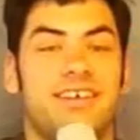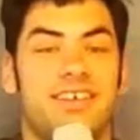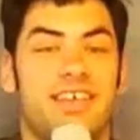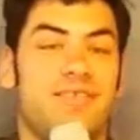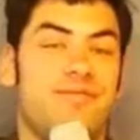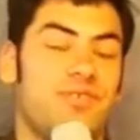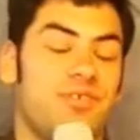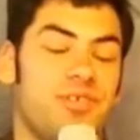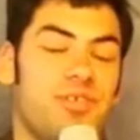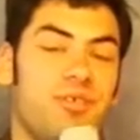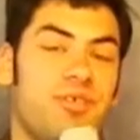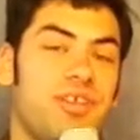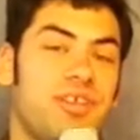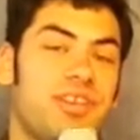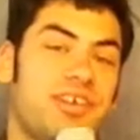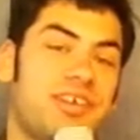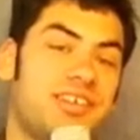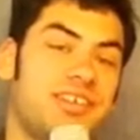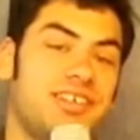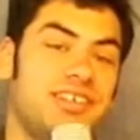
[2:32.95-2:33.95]
Even though it's only
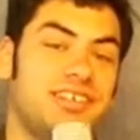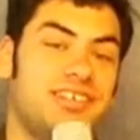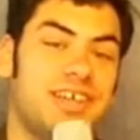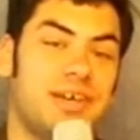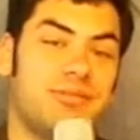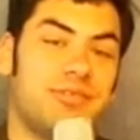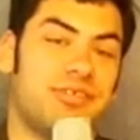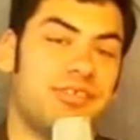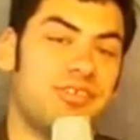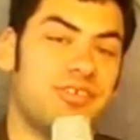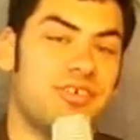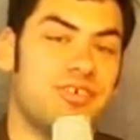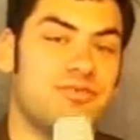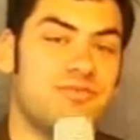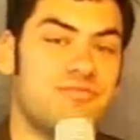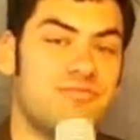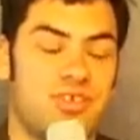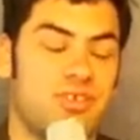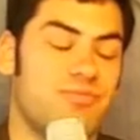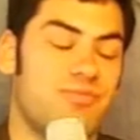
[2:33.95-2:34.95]
16 chapters long,
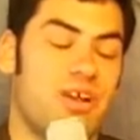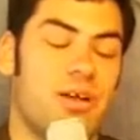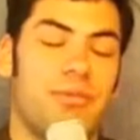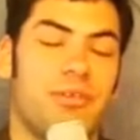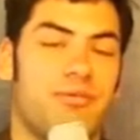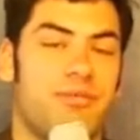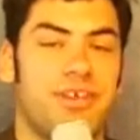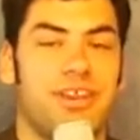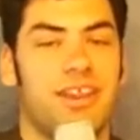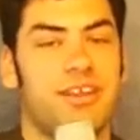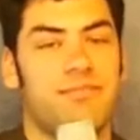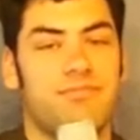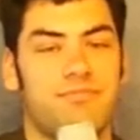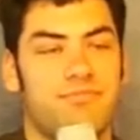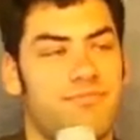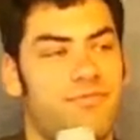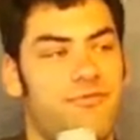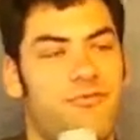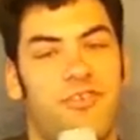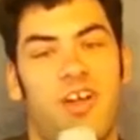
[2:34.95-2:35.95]
you could probably read it
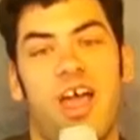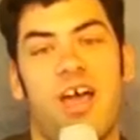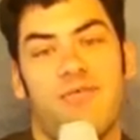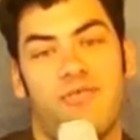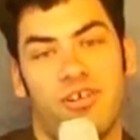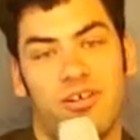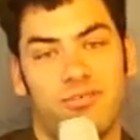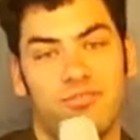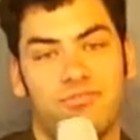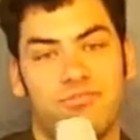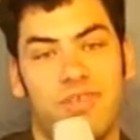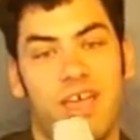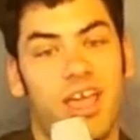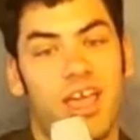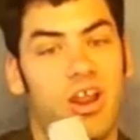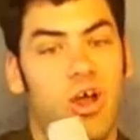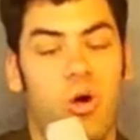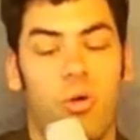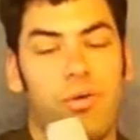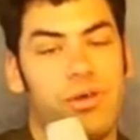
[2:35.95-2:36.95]
forever
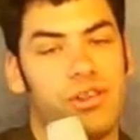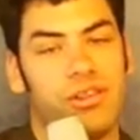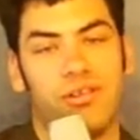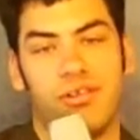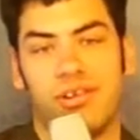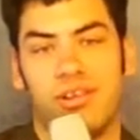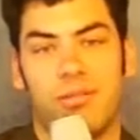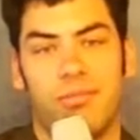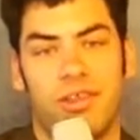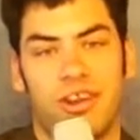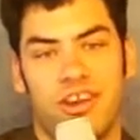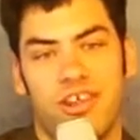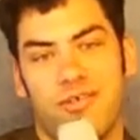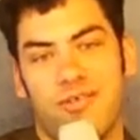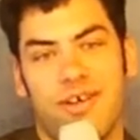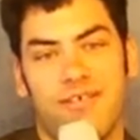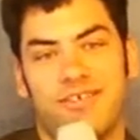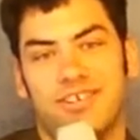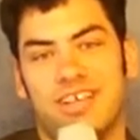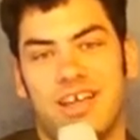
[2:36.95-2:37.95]
and always learn something
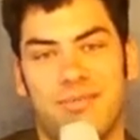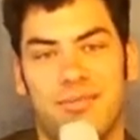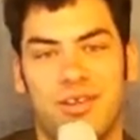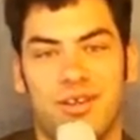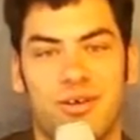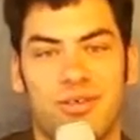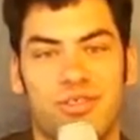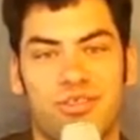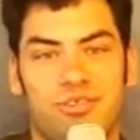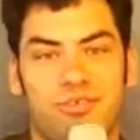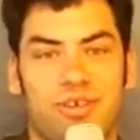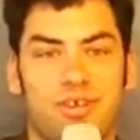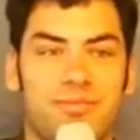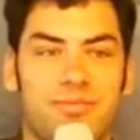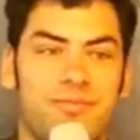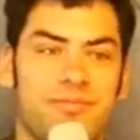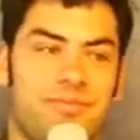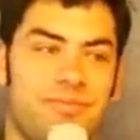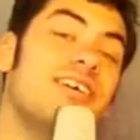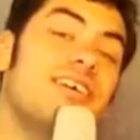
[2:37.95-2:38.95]
new every time you go through
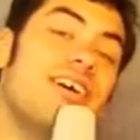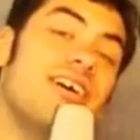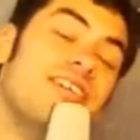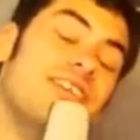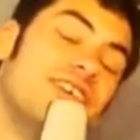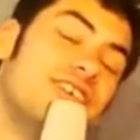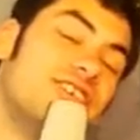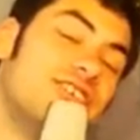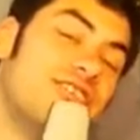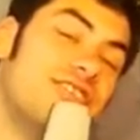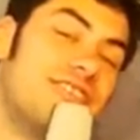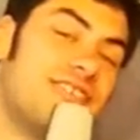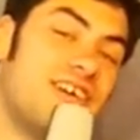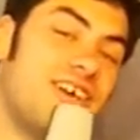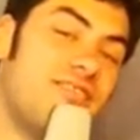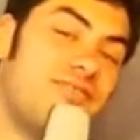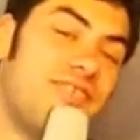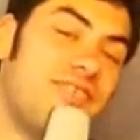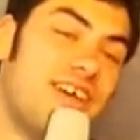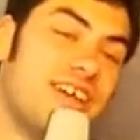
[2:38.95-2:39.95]
it. Additional
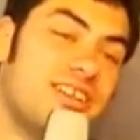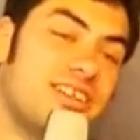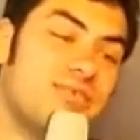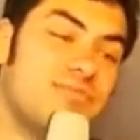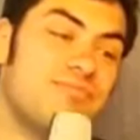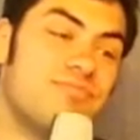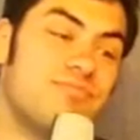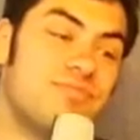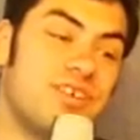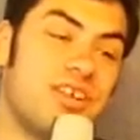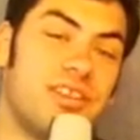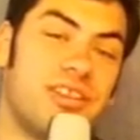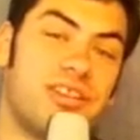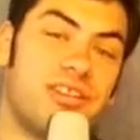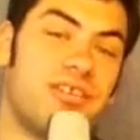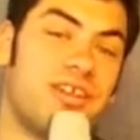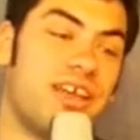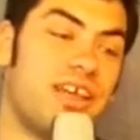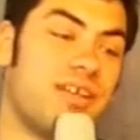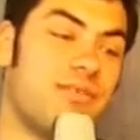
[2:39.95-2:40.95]
side fact
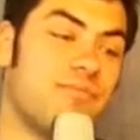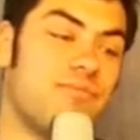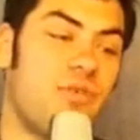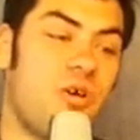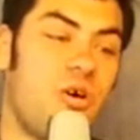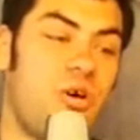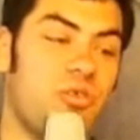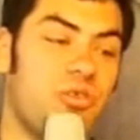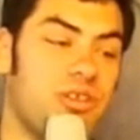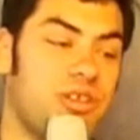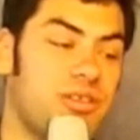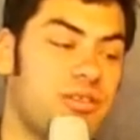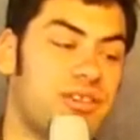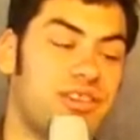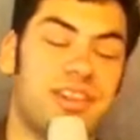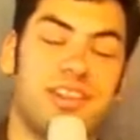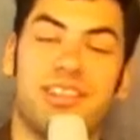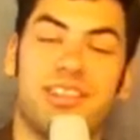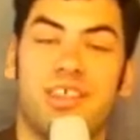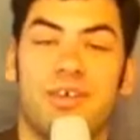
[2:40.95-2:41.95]
concerning all the
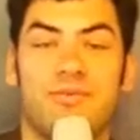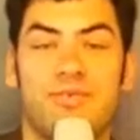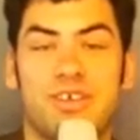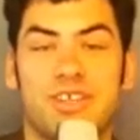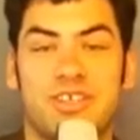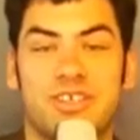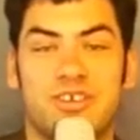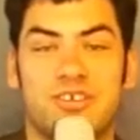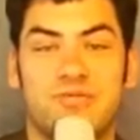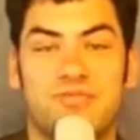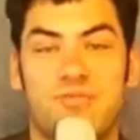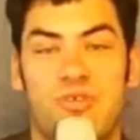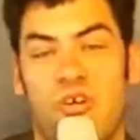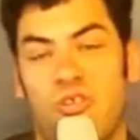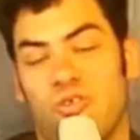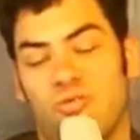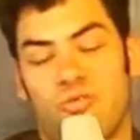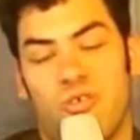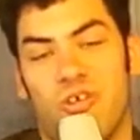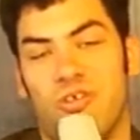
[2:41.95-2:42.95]
sin that we do, all
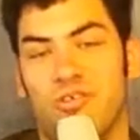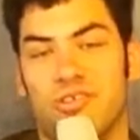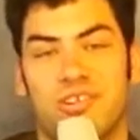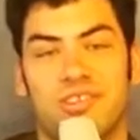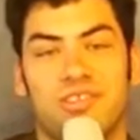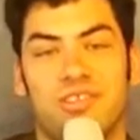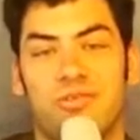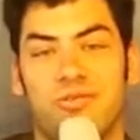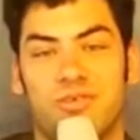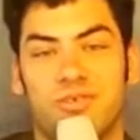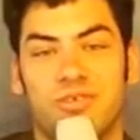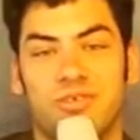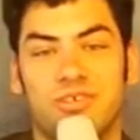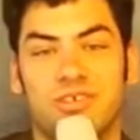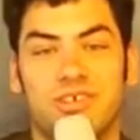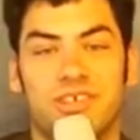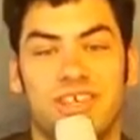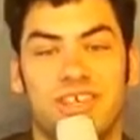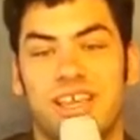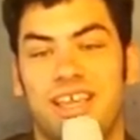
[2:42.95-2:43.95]
the wrongs in the
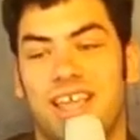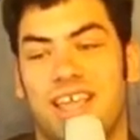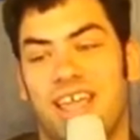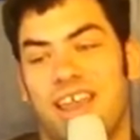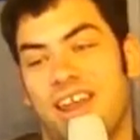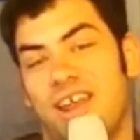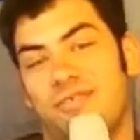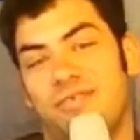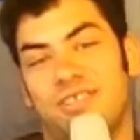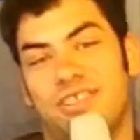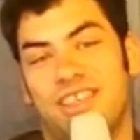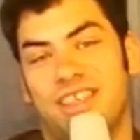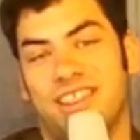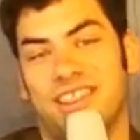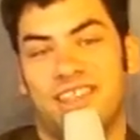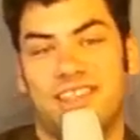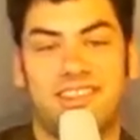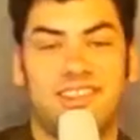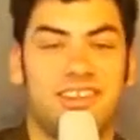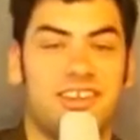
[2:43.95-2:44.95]
world, and everything
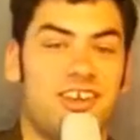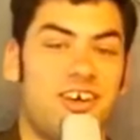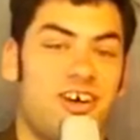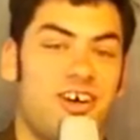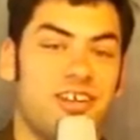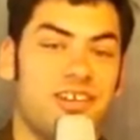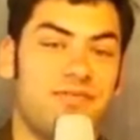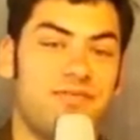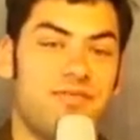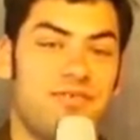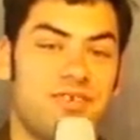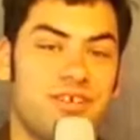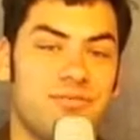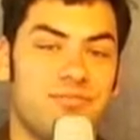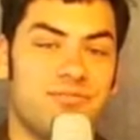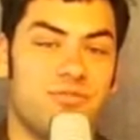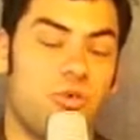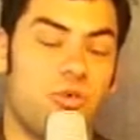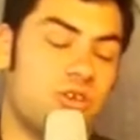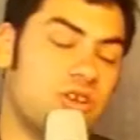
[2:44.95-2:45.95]
that's the cause for it,
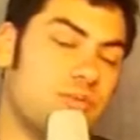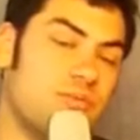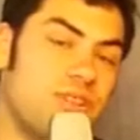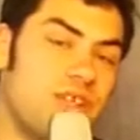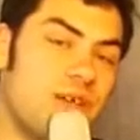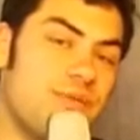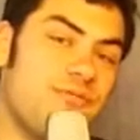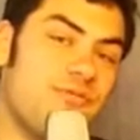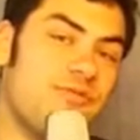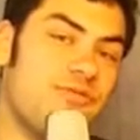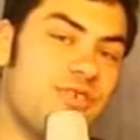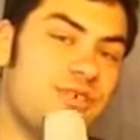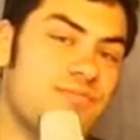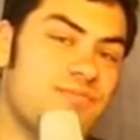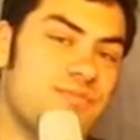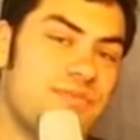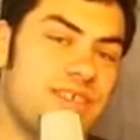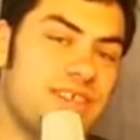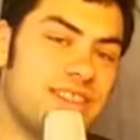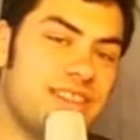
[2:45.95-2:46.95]
or to blame for it,
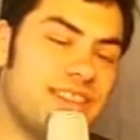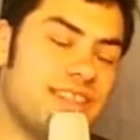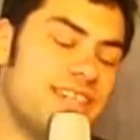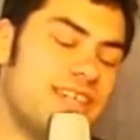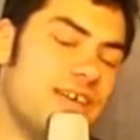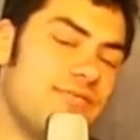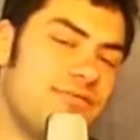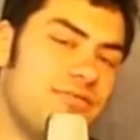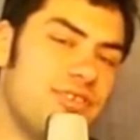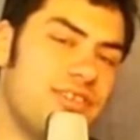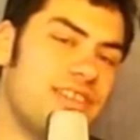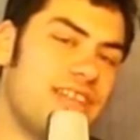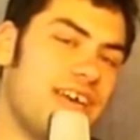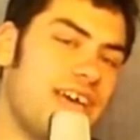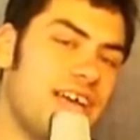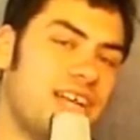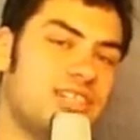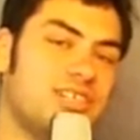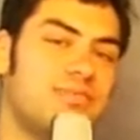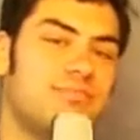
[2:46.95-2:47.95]
the devil is not
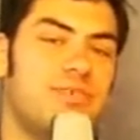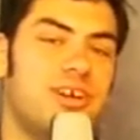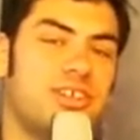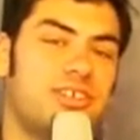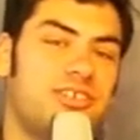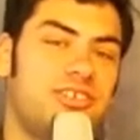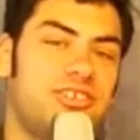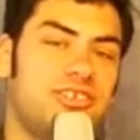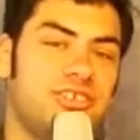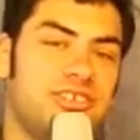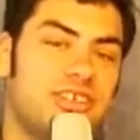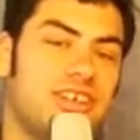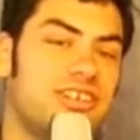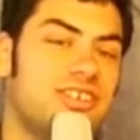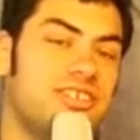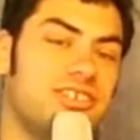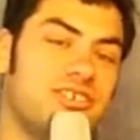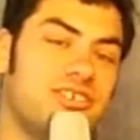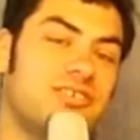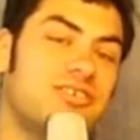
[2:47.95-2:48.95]
actually mentioned
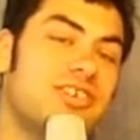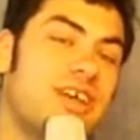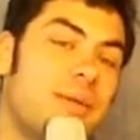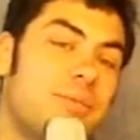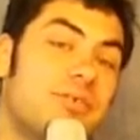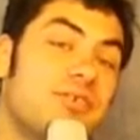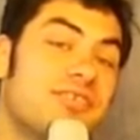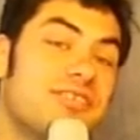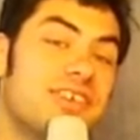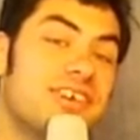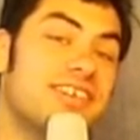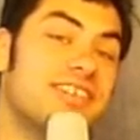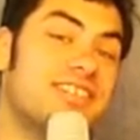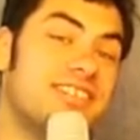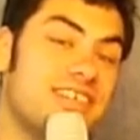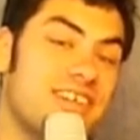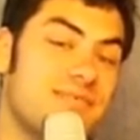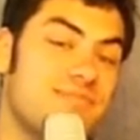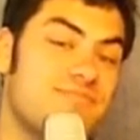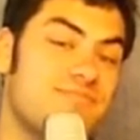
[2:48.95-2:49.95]
until chapter
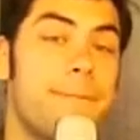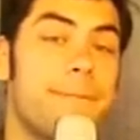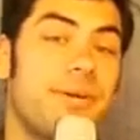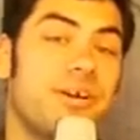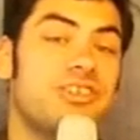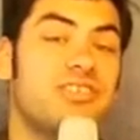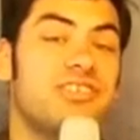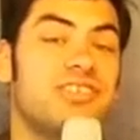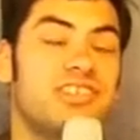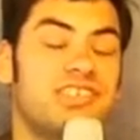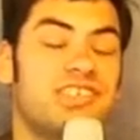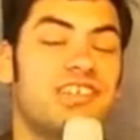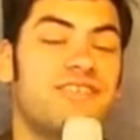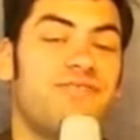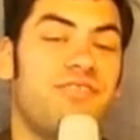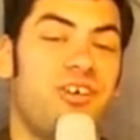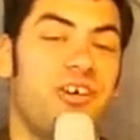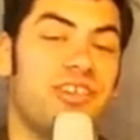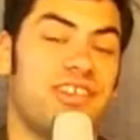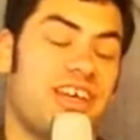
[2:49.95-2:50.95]
16. Much of this just
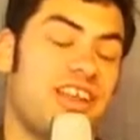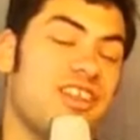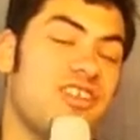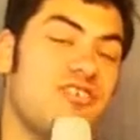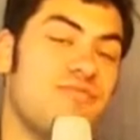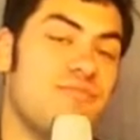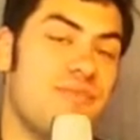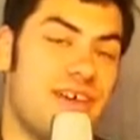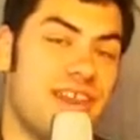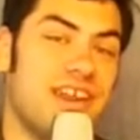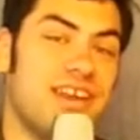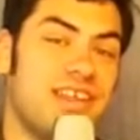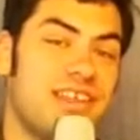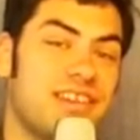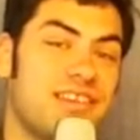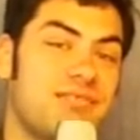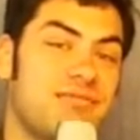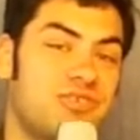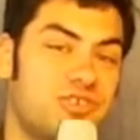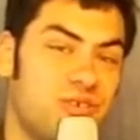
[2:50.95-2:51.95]
falls on
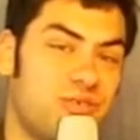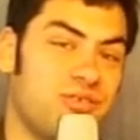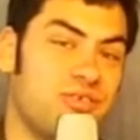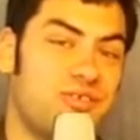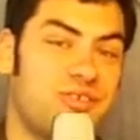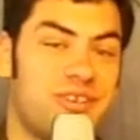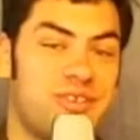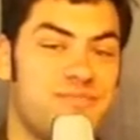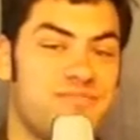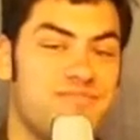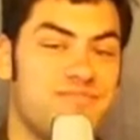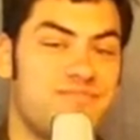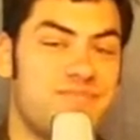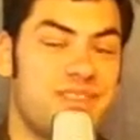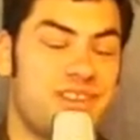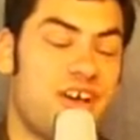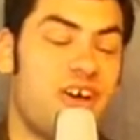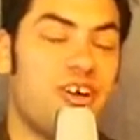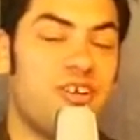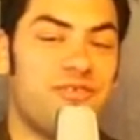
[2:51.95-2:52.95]
humanity's shoulders.
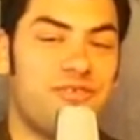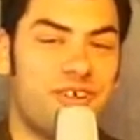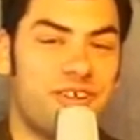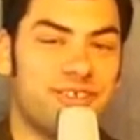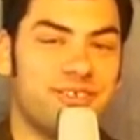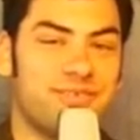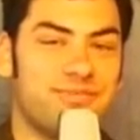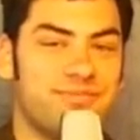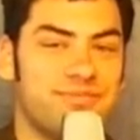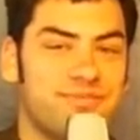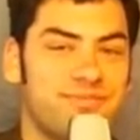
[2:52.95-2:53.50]
It's our fault.